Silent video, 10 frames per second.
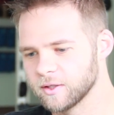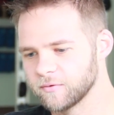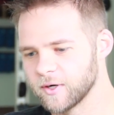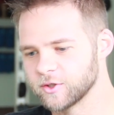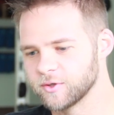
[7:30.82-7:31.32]

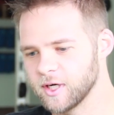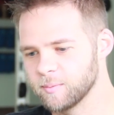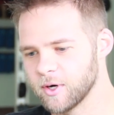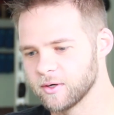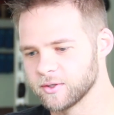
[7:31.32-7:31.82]
far as training
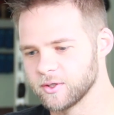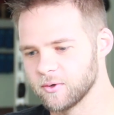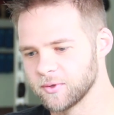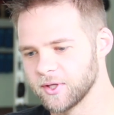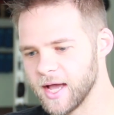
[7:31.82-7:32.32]
partners
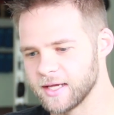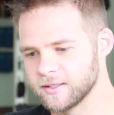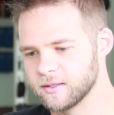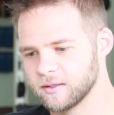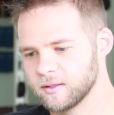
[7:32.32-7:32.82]
go, in the
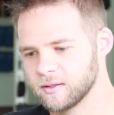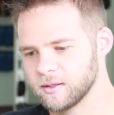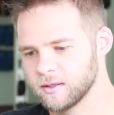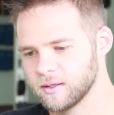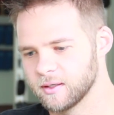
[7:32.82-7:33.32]
last
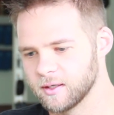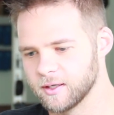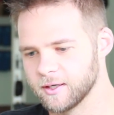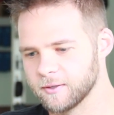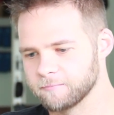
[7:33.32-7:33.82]

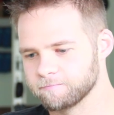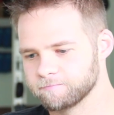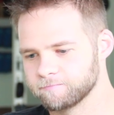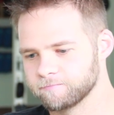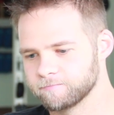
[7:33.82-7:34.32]
10
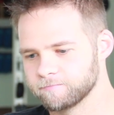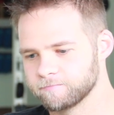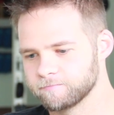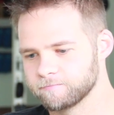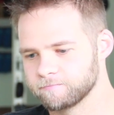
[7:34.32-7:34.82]

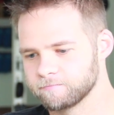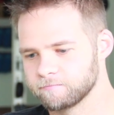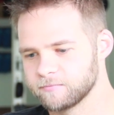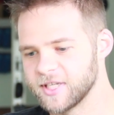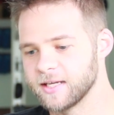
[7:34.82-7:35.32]

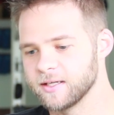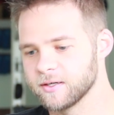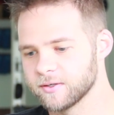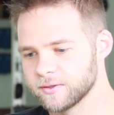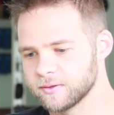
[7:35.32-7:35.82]

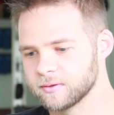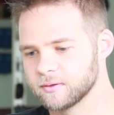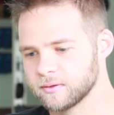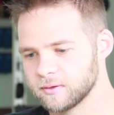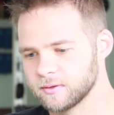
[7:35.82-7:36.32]
years,
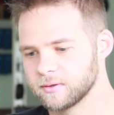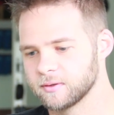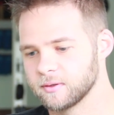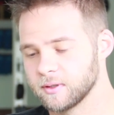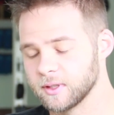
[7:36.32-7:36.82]

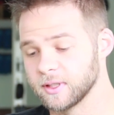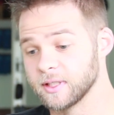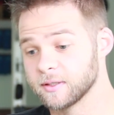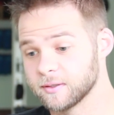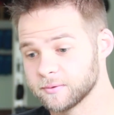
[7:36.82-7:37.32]
at
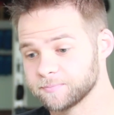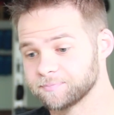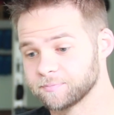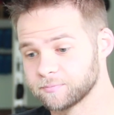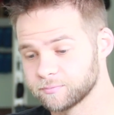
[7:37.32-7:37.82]
least,
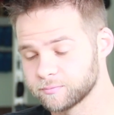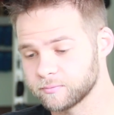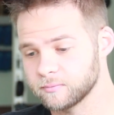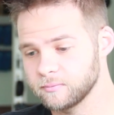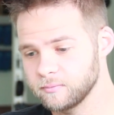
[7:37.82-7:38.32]

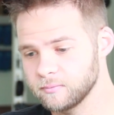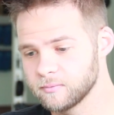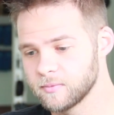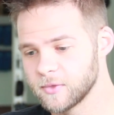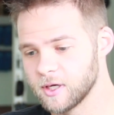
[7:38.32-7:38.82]

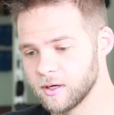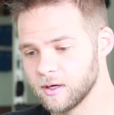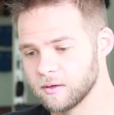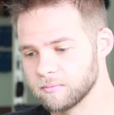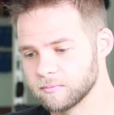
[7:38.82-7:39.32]

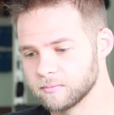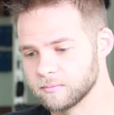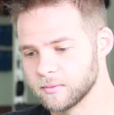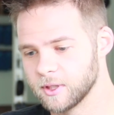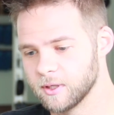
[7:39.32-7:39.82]

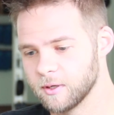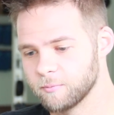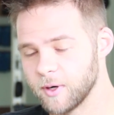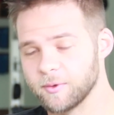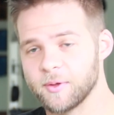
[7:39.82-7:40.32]

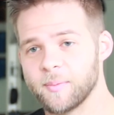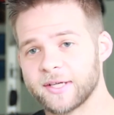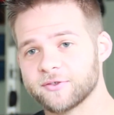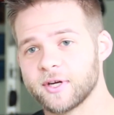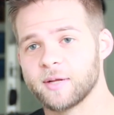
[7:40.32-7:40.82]
probably the
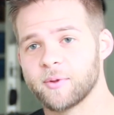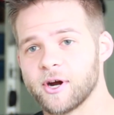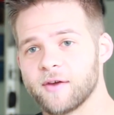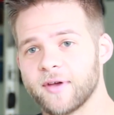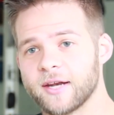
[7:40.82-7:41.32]
best training
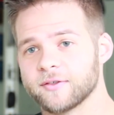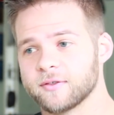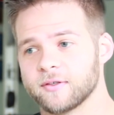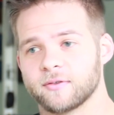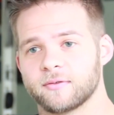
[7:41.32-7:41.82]
partner I've had is
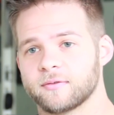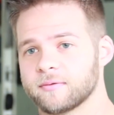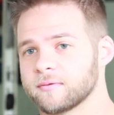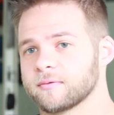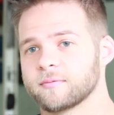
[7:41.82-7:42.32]

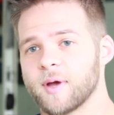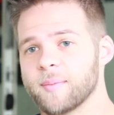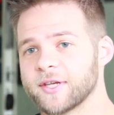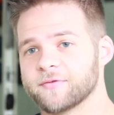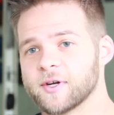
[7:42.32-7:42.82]
my
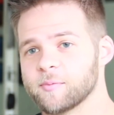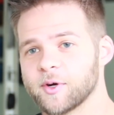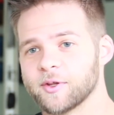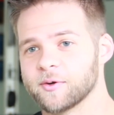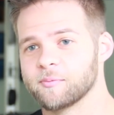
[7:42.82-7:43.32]
best friend and
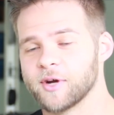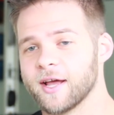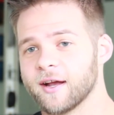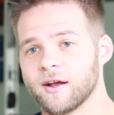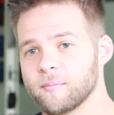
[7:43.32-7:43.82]
brother,
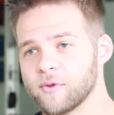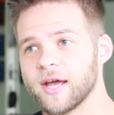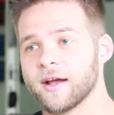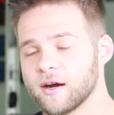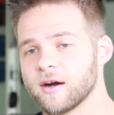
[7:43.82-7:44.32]
Brett
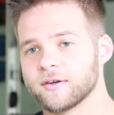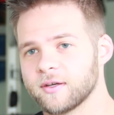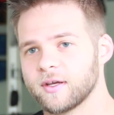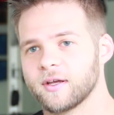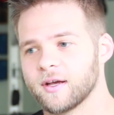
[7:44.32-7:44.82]
Eckhart.
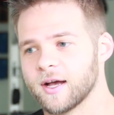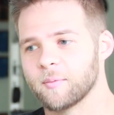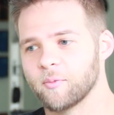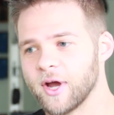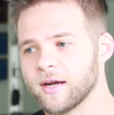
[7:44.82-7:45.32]

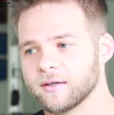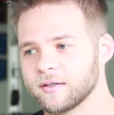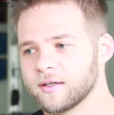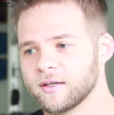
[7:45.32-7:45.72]
Brett,